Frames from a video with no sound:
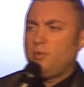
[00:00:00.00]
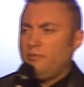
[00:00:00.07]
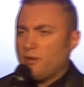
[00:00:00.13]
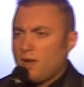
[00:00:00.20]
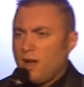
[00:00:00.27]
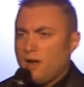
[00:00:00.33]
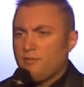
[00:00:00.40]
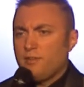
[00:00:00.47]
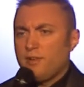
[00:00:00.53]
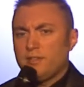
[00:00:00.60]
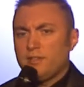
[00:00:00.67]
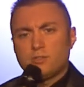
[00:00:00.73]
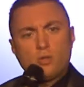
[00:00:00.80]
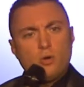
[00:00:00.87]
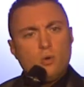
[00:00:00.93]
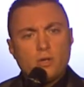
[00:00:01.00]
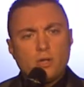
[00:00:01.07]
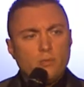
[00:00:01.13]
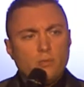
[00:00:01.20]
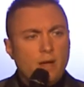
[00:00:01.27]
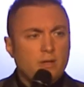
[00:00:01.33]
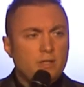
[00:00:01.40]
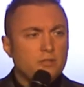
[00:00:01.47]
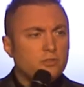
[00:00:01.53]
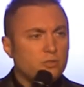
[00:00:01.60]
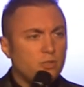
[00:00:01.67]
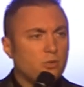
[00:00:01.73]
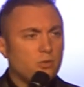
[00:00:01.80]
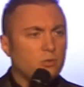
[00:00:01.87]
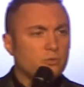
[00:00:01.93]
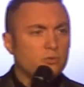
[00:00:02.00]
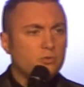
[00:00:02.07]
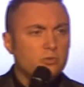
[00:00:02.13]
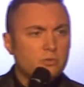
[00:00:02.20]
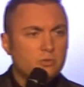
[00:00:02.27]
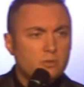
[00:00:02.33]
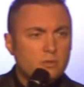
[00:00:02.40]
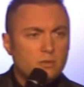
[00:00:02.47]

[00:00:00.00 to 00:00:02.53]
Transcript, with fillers: of your confidence, going around in circles